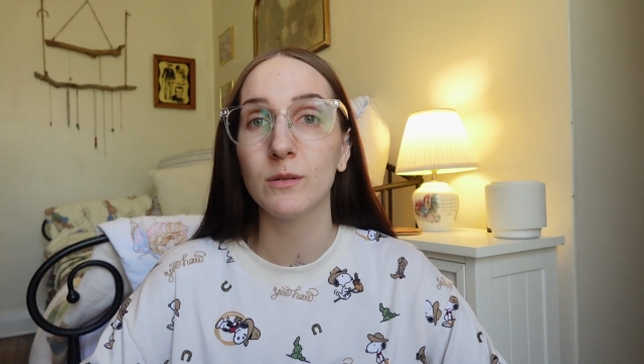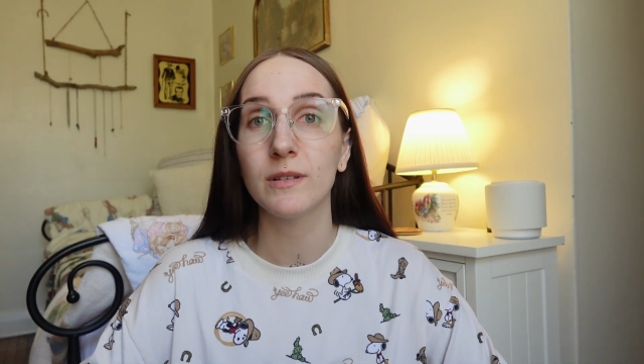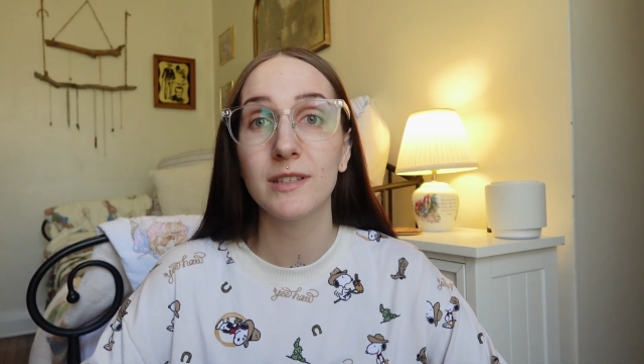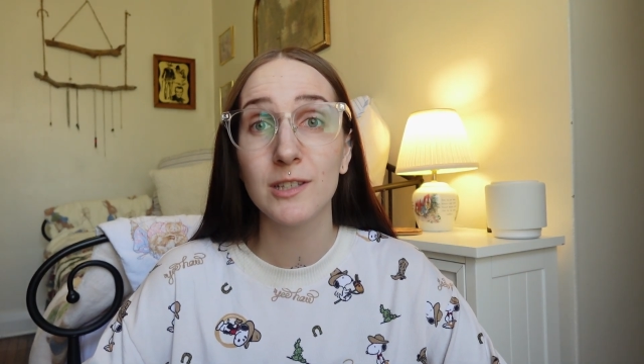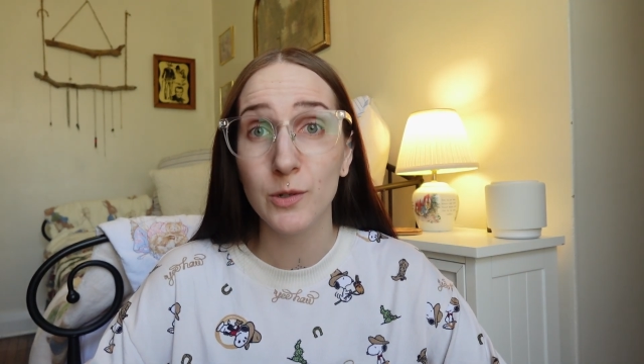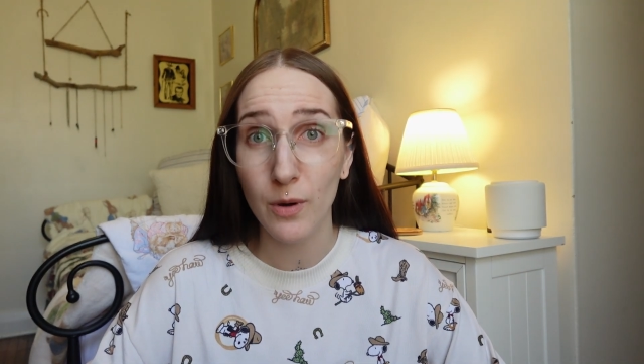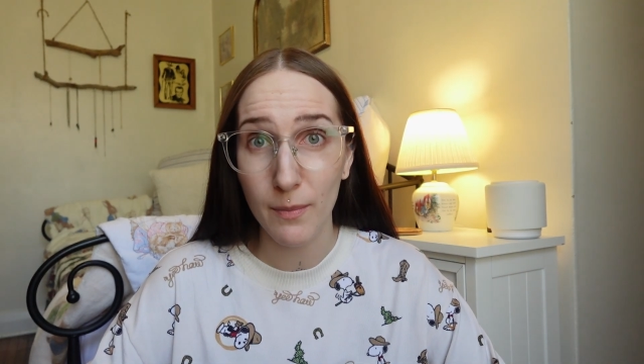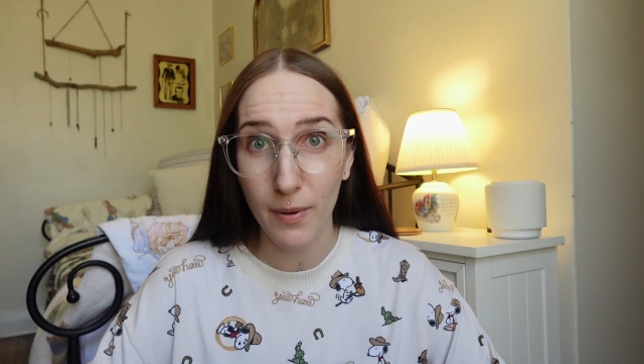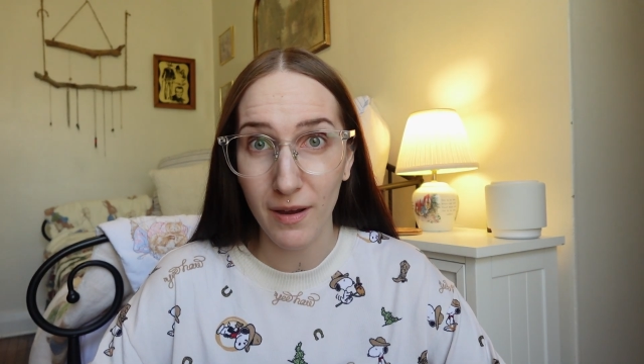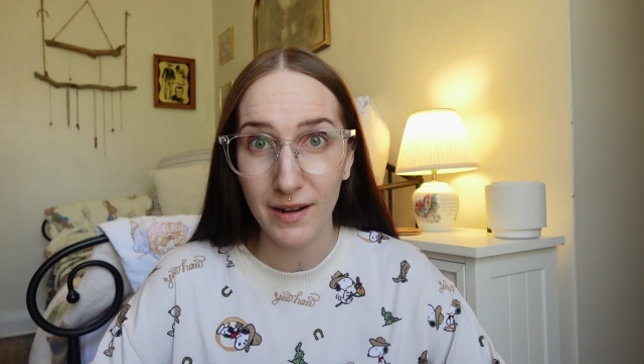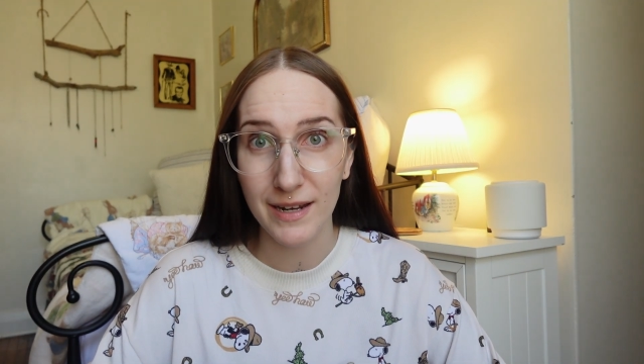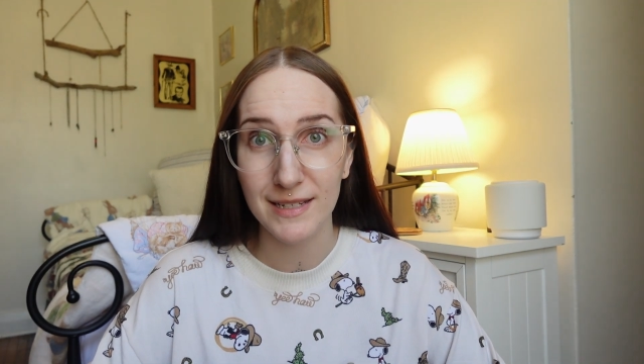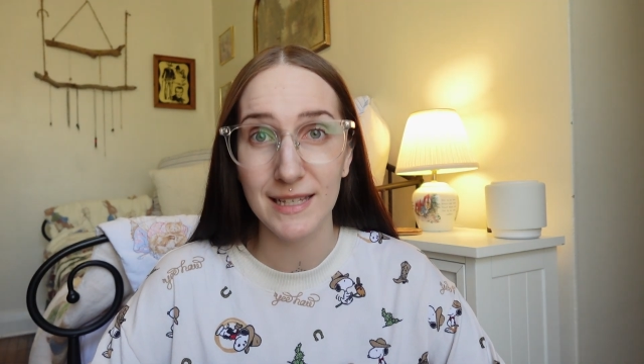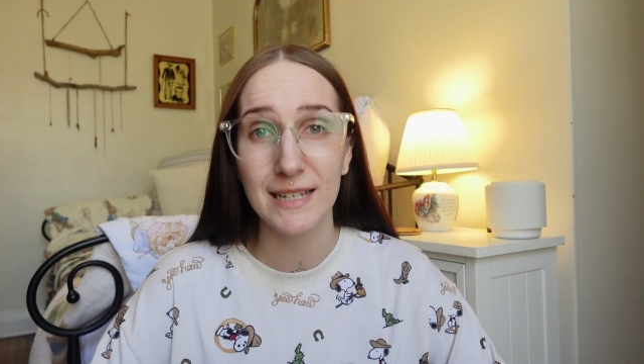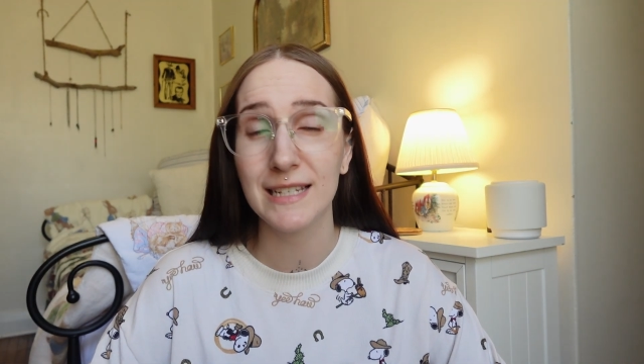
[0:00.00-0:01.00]
listen to our
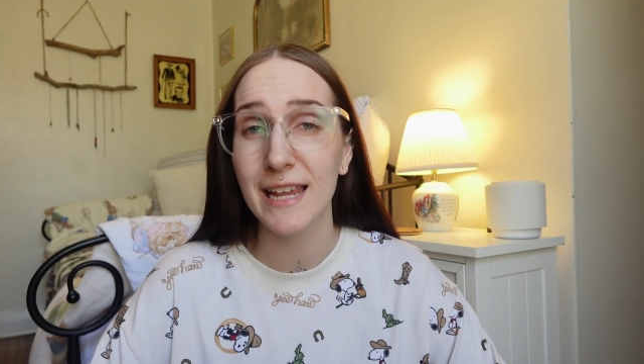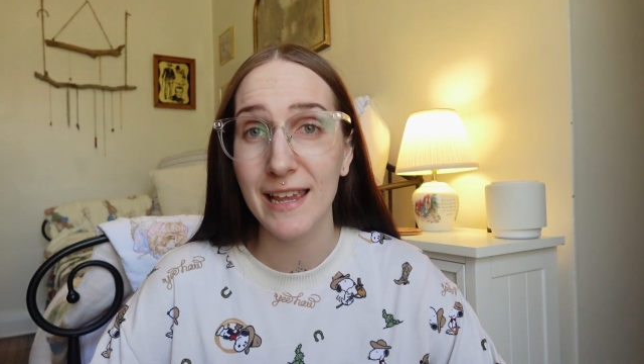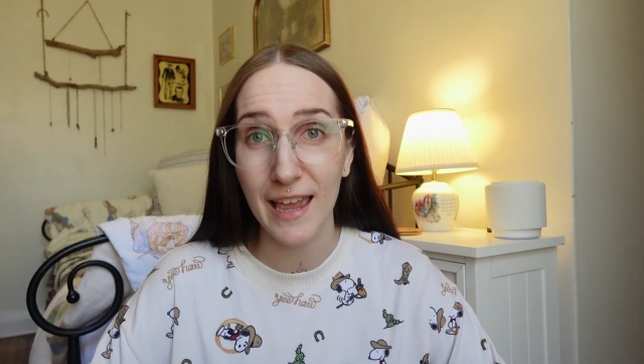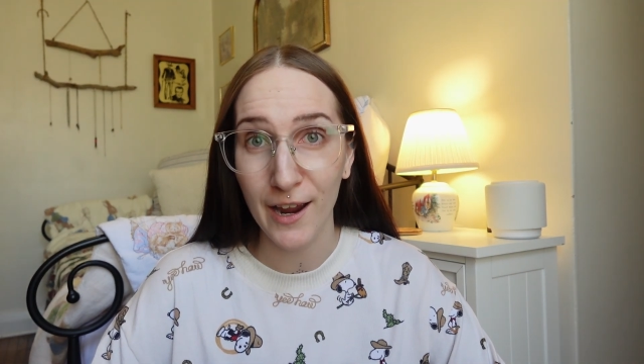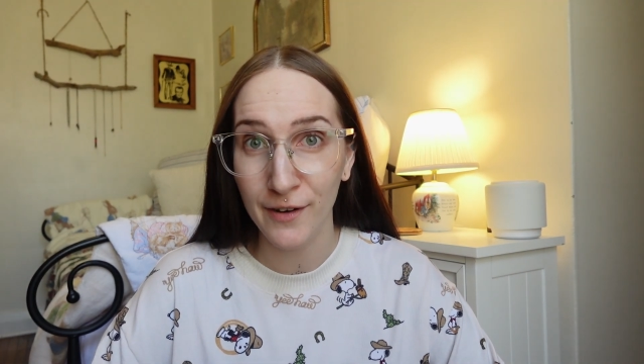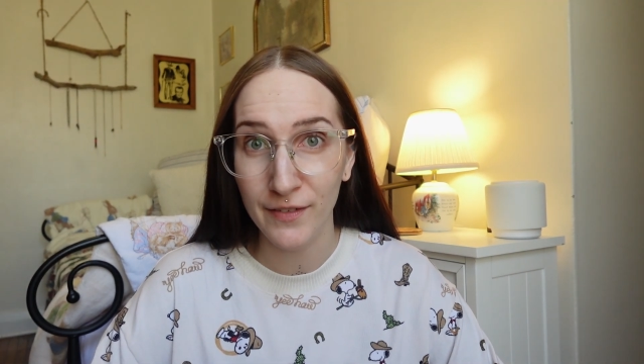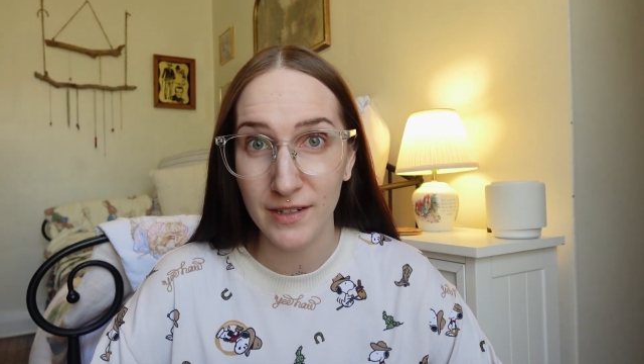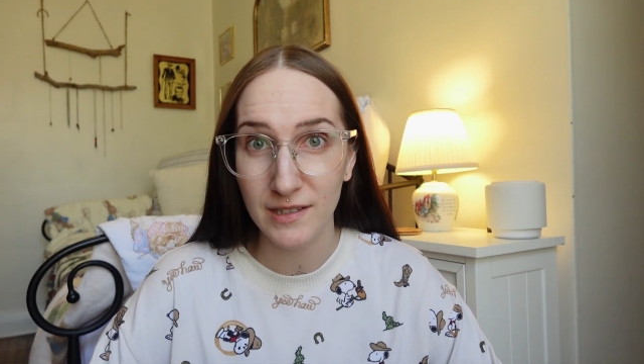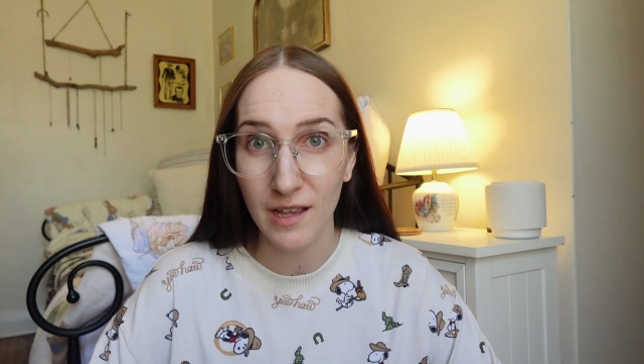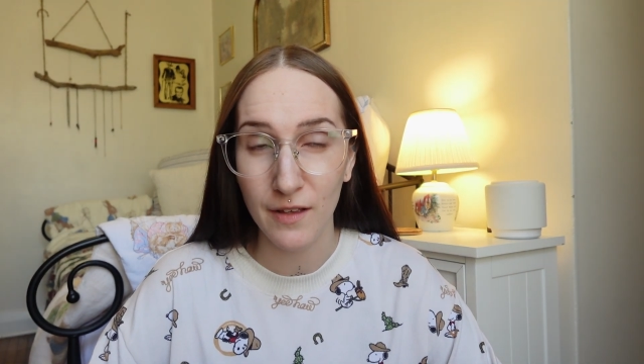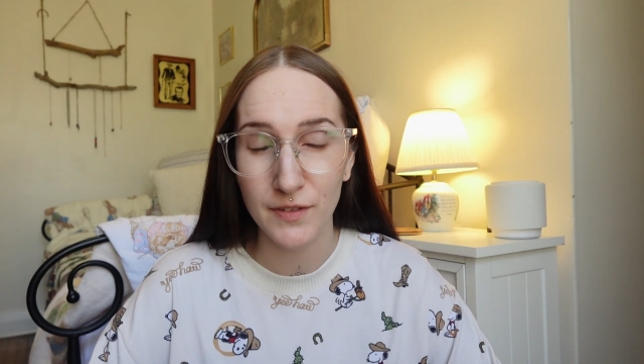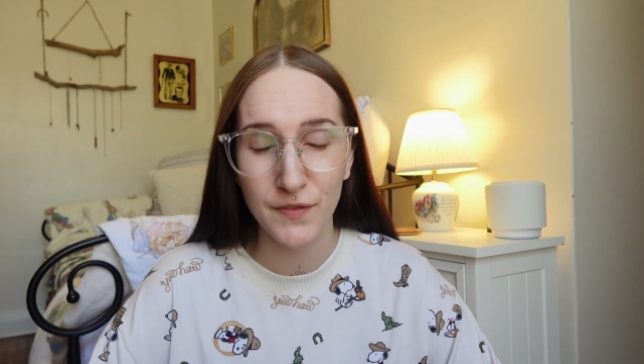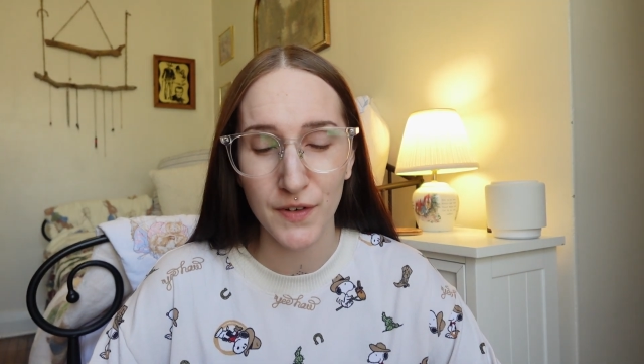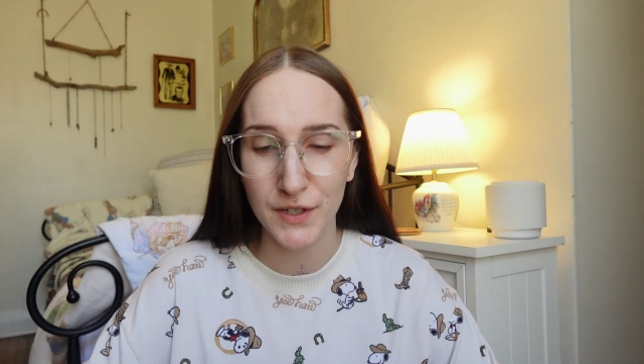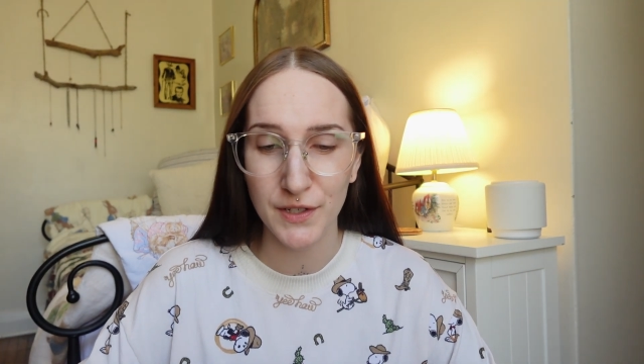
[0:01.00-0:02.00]
bodies and take care of
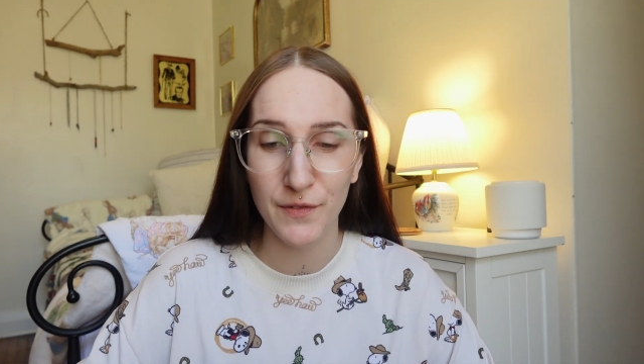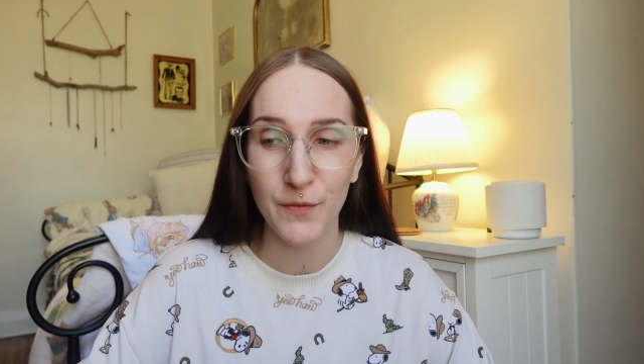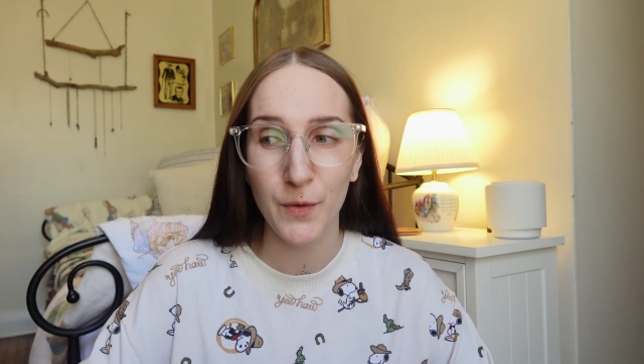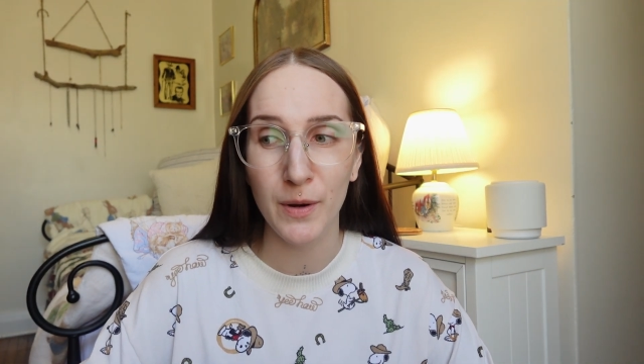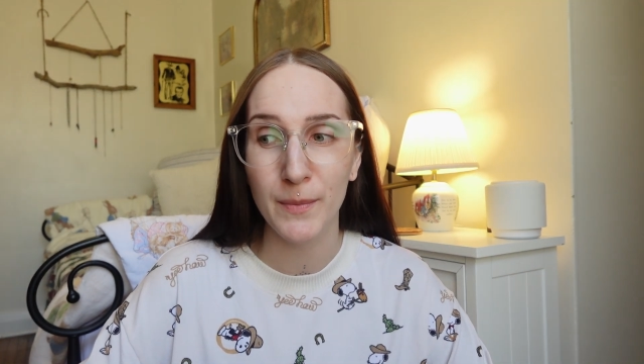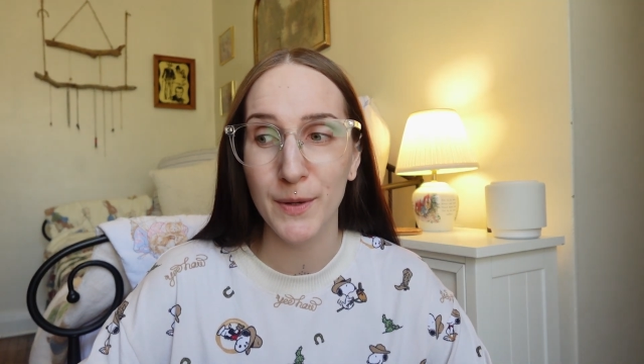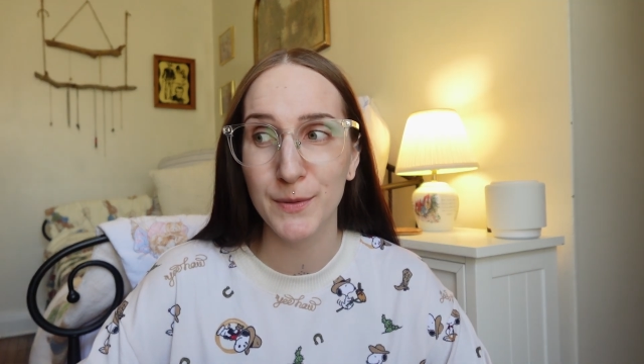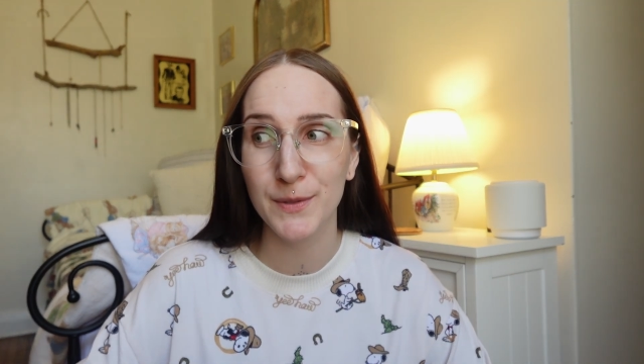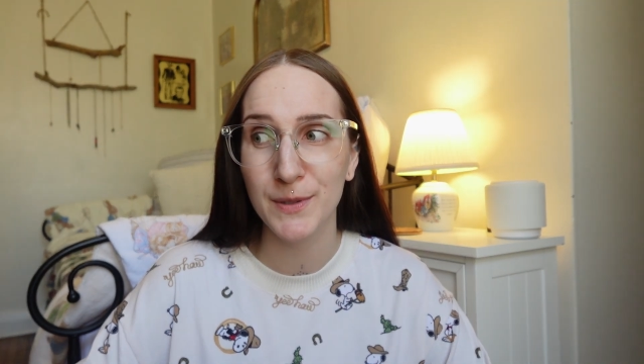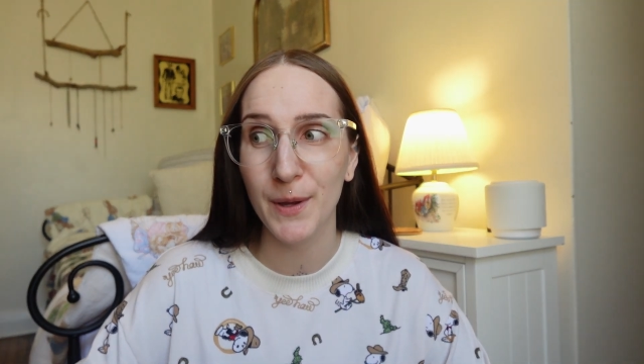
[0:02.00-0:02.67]
ourselves first and foremost.